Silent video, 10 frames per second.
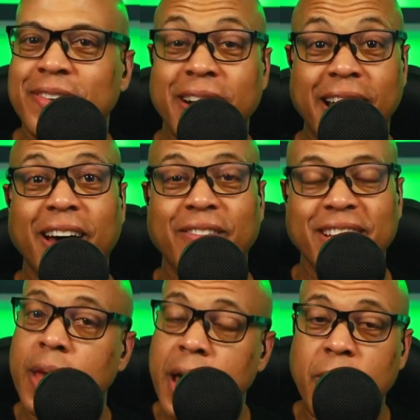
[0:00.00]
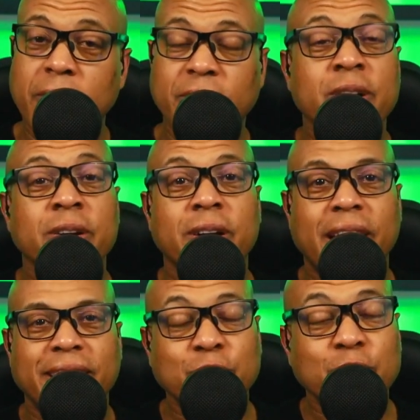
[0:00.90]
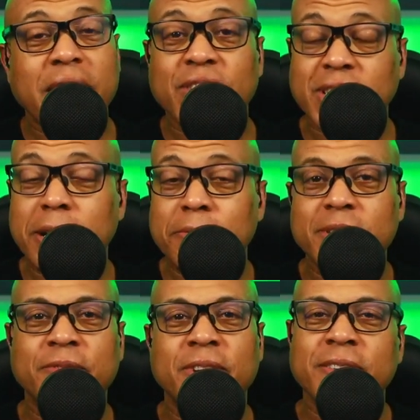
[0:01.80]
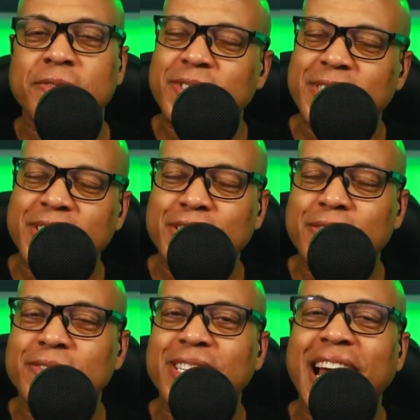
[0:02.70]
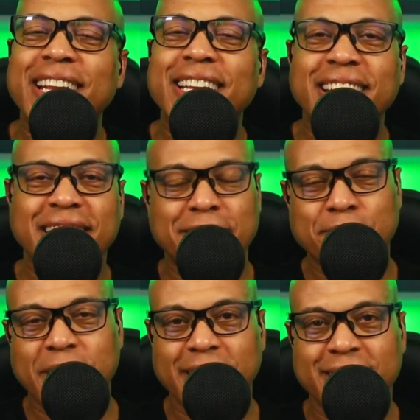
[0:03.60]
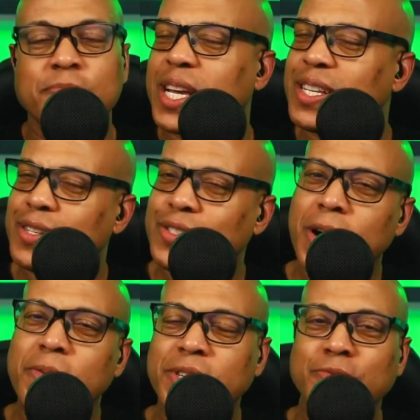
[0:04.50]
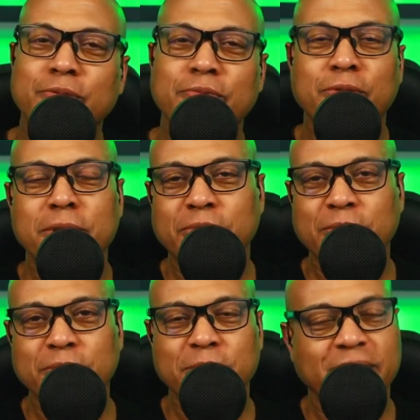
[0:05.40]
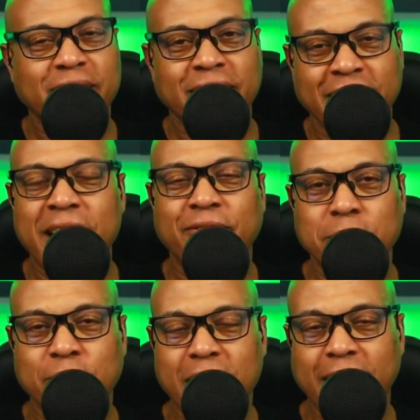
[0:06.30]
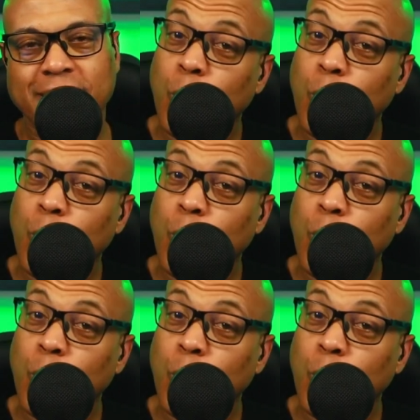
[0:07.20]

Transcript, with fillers: I love it. However, I do have a couple of just tiny nitpicks because there's always room for improvement in every product.